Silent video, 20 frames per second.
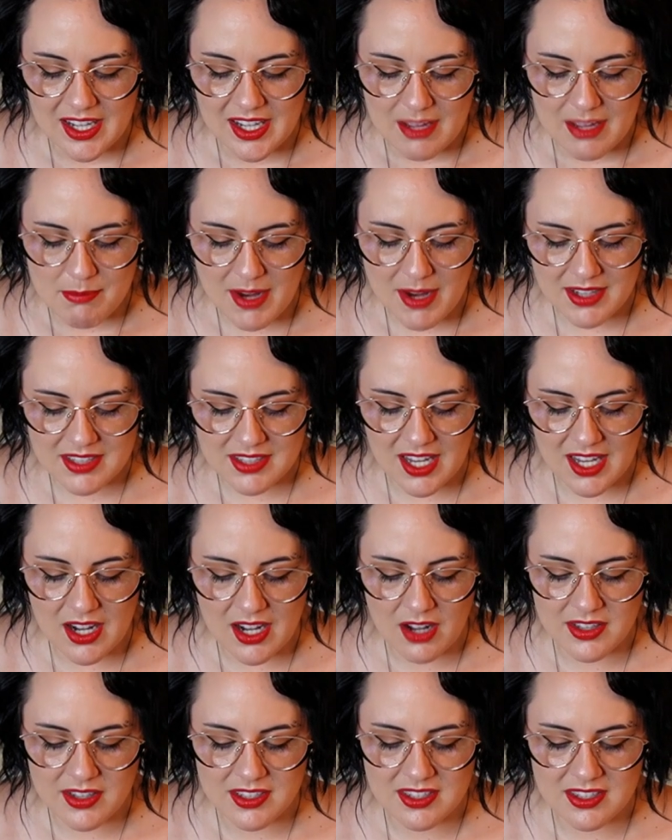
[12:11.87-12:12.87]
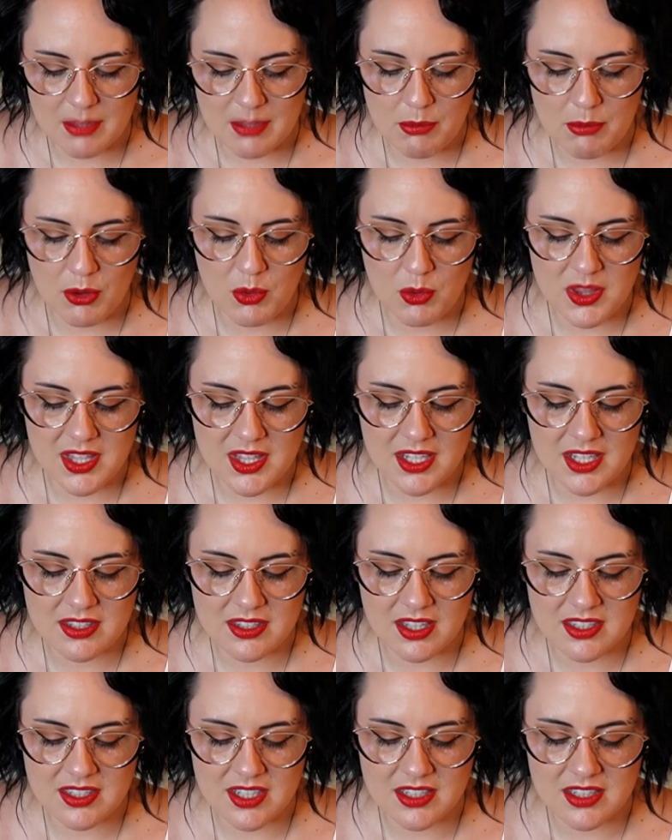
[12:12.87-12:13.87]
Meditate on the symbol with the
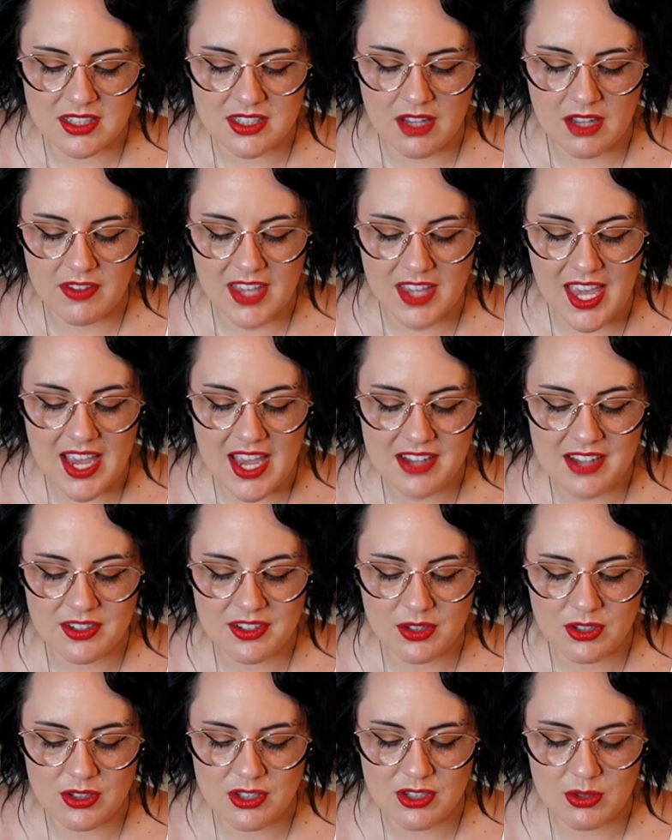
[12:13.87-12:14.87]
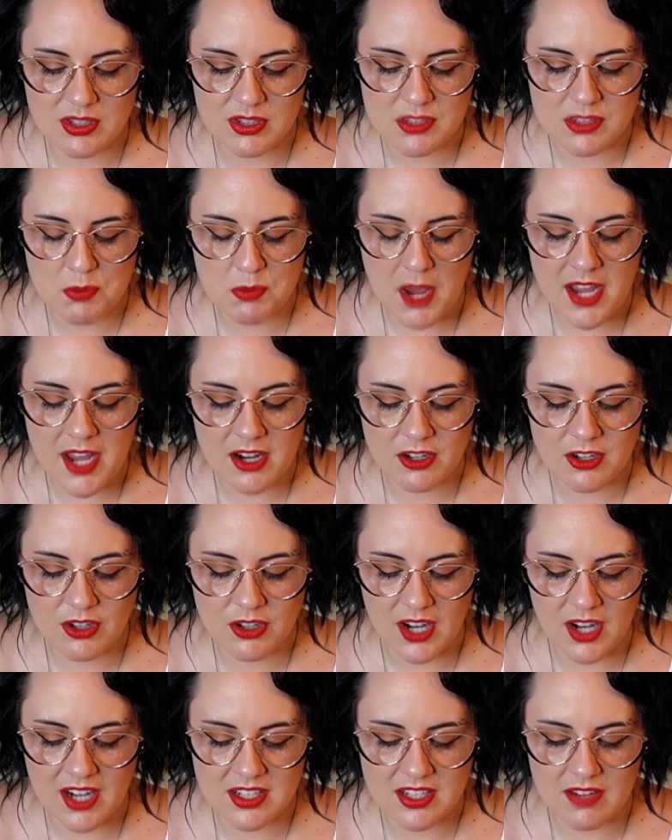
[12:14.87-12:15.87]
assistance of a candle to inspire
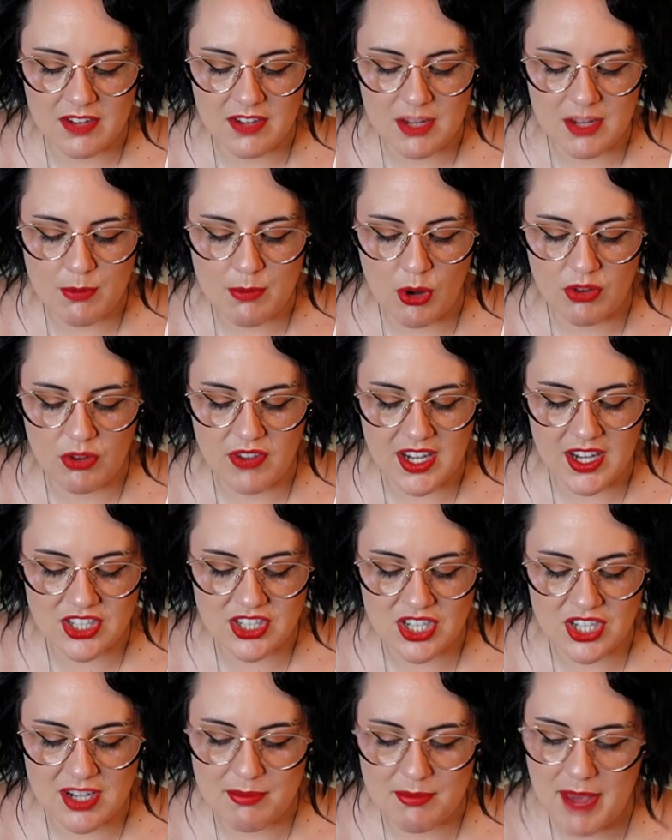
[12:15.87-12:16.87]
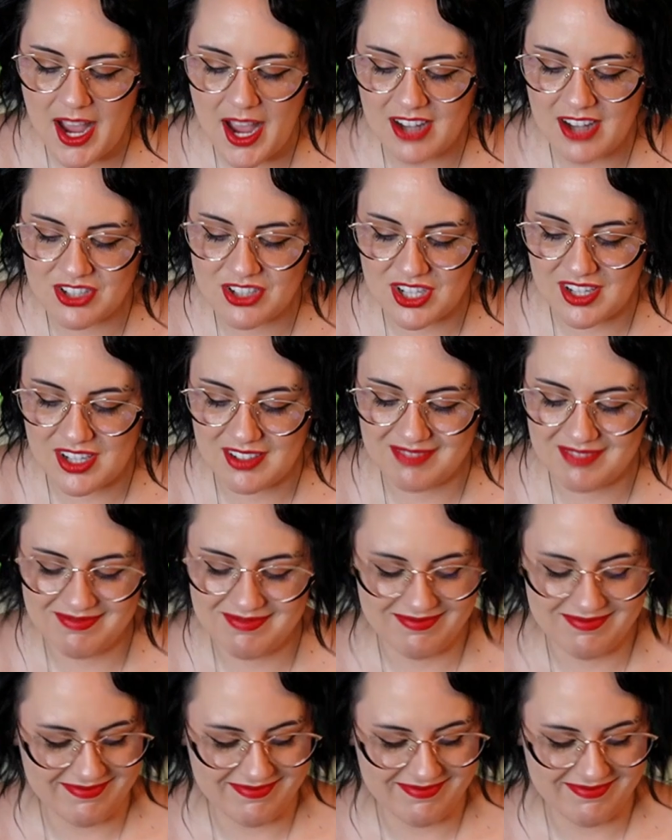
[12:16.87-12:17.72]
creativity, motivation, and passion.